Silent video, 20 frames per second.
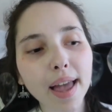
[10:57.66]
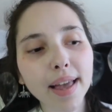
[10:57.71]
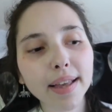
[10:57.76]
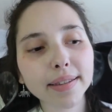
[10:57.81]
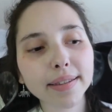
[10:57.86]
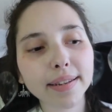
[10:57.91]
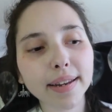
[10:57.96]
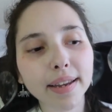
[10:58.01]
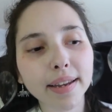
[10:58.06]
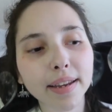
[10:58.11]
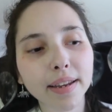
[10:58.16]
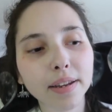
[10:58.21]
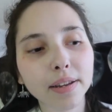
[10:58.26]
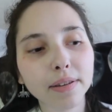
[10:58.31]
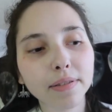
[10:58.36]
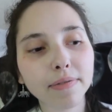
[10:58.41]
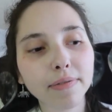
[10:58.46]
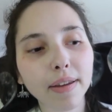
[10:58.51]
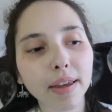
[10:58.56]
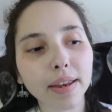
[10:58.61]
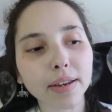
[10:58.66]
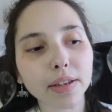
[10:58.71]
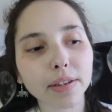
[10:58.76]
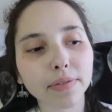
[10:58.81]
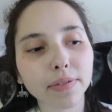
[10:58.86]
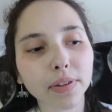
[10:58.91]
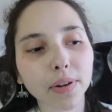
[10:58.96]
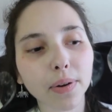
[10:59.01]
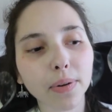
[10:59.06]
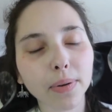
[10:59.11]
As negative and
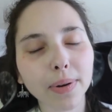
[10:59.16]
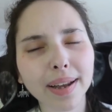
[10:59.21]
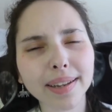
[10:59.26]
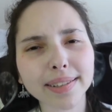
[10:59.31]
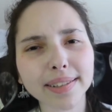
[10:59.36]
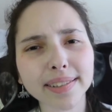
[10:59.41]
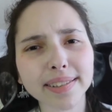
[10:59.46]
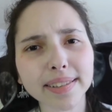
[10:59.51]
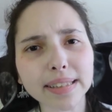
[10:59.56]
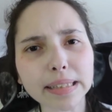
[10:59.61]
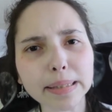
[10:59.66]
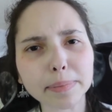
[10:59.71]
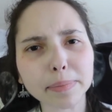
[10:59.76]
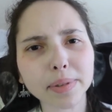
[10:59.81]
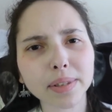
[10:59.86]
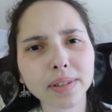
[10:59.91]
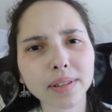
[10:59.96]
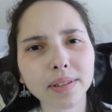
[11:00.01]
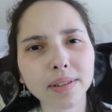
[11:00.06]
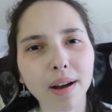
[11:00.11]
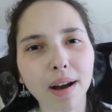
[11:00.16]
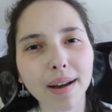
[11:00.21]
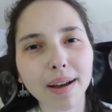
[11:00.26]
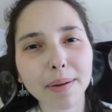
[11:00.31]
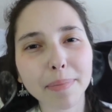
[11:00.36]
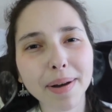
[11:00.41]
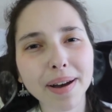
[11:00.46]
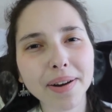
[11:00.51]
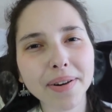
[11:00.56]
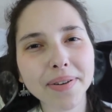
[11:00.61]
difficult as it seems to
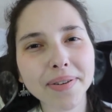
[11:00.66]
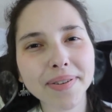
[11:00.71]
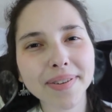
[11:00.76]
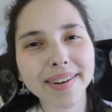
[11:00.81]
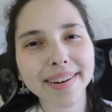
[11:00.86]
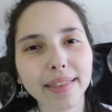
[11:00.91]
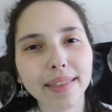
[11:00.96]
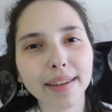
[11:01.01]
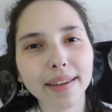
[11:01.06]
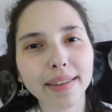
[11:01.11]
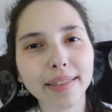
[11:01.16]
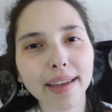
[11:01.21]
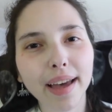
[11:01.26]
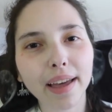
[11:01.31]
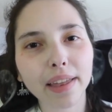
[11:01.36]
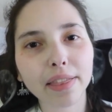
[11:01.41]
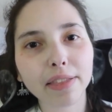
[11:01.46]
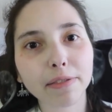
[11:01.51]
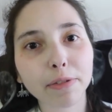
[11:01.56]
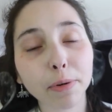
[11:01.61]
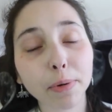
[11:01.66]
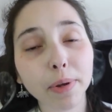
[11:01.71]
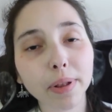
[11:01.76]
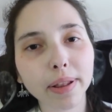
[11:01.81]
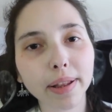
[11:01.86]
talk about, I think that through